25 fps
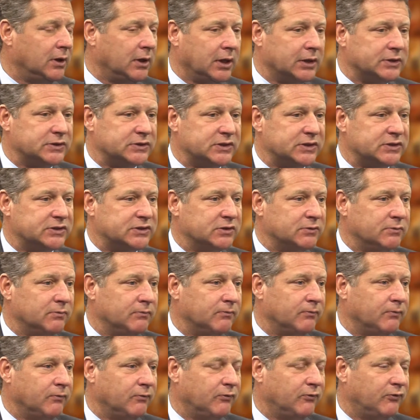
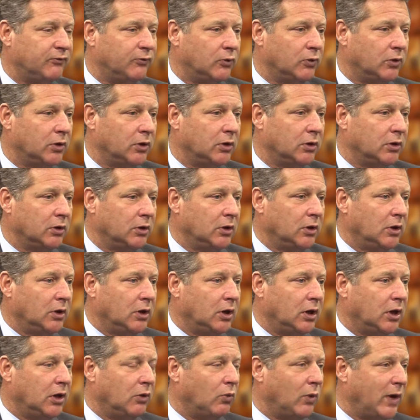system for
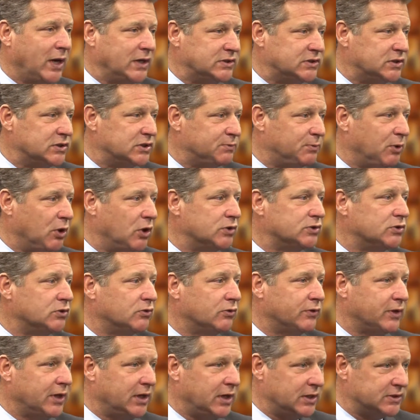waste
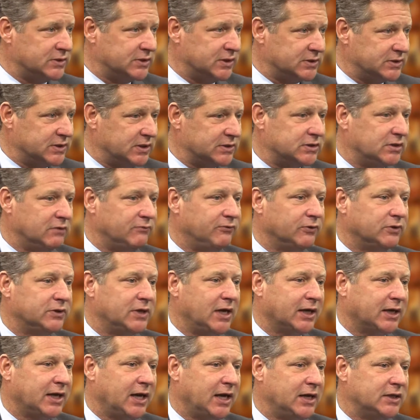disposal that has existed for
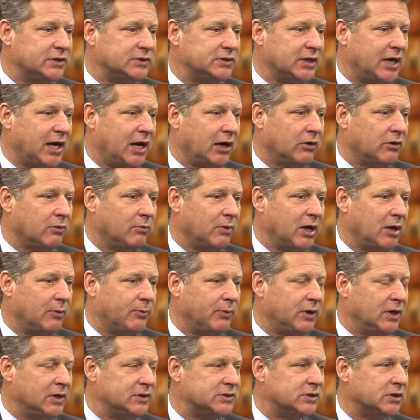decades out on the Mayo
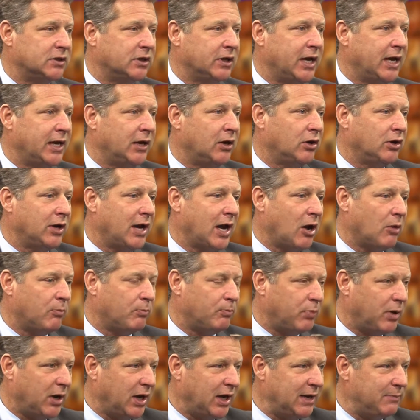Peninsula and are now
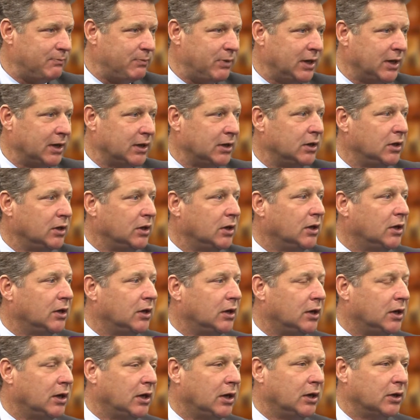piping
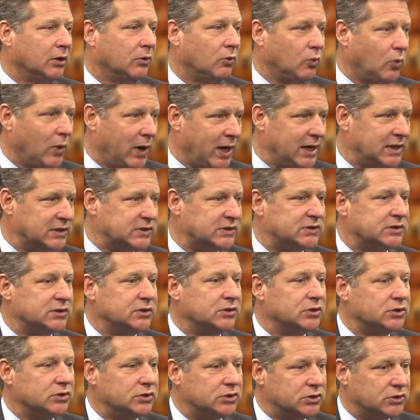waste
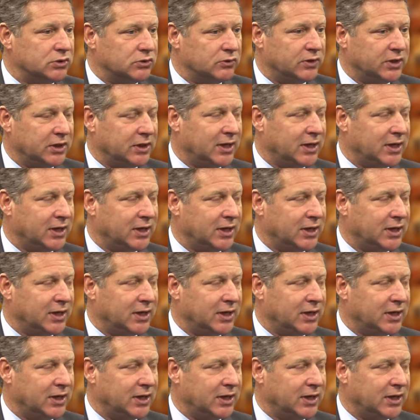to the